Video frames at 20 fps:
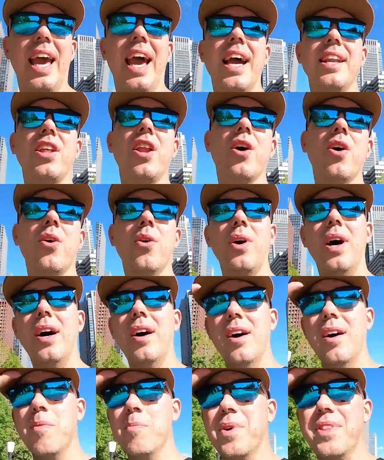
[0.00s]
And you know,
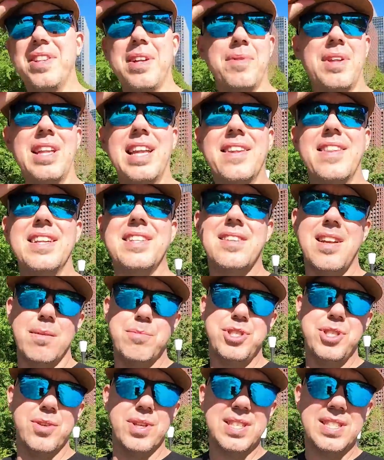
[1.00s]
with something like this that
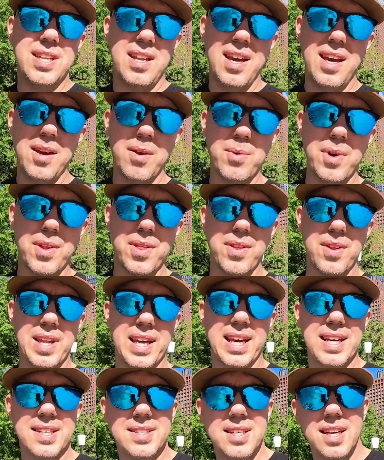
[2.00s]
I'm shooting today with,
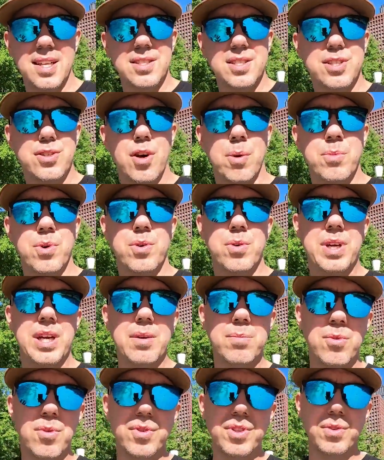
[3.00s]
like I said, Tsutomu,
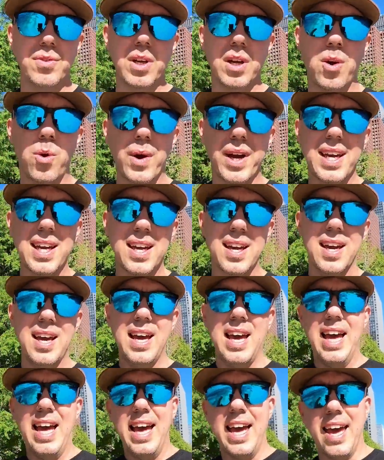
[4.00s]
he moves really quick
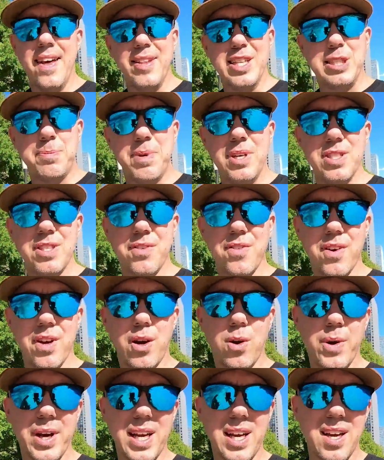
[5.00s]
and the spins are
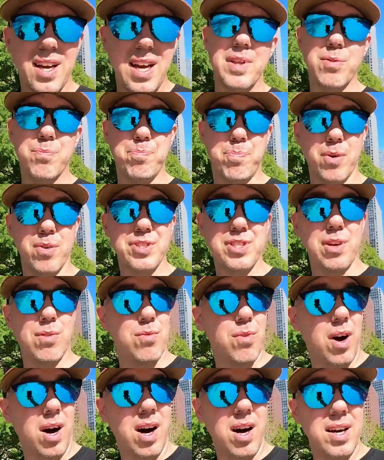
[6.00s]
very quick. The burst
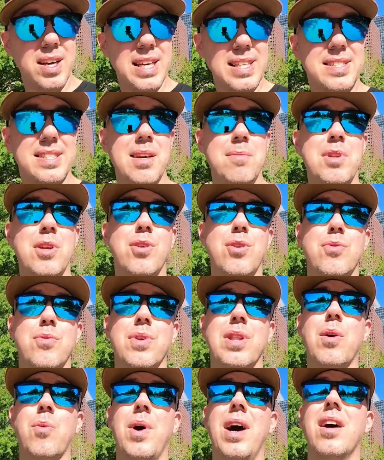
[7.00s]
on raw, it seemed to do
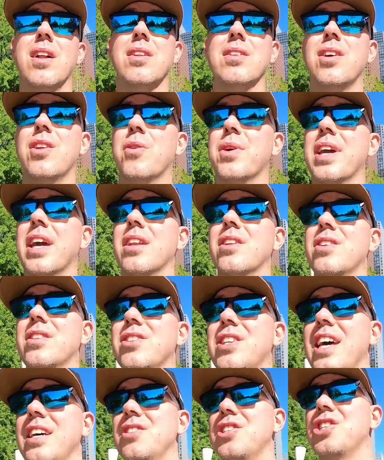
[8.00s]
really well. You know, you get
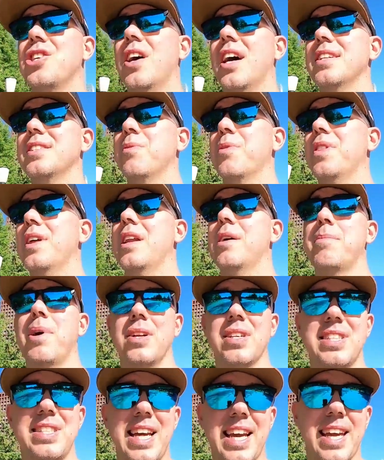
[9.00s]
10 shots within
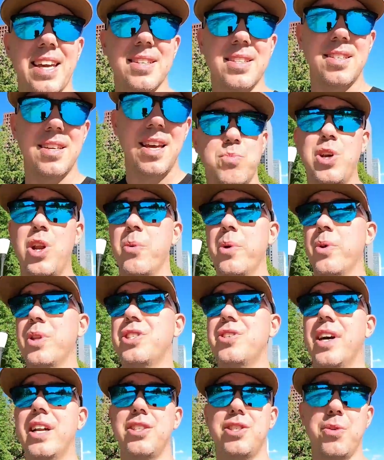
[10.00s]
about a second. You know, we
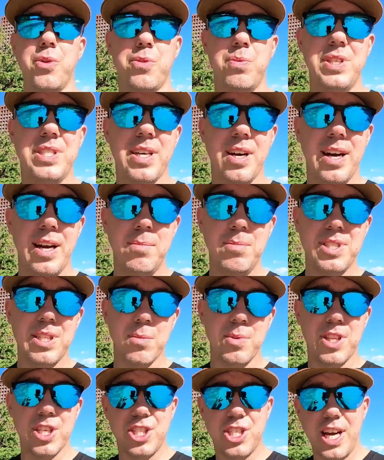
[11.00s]
only tried it 2 or 3 times,
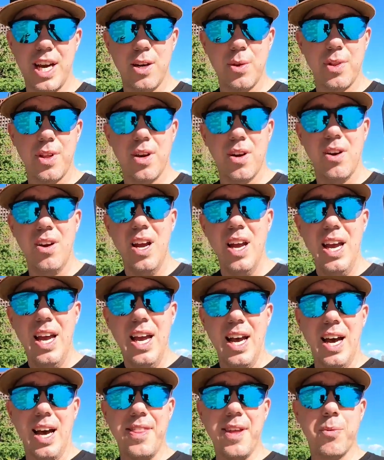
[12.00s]
and with the shadow there,
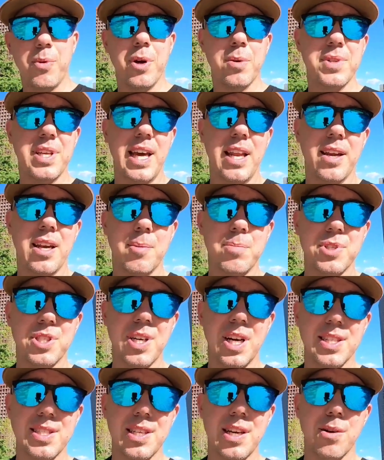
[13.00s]
I think we were able to get a couple
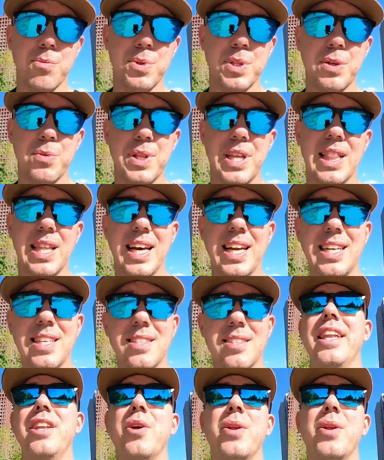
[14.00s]
shots that I really, really liked.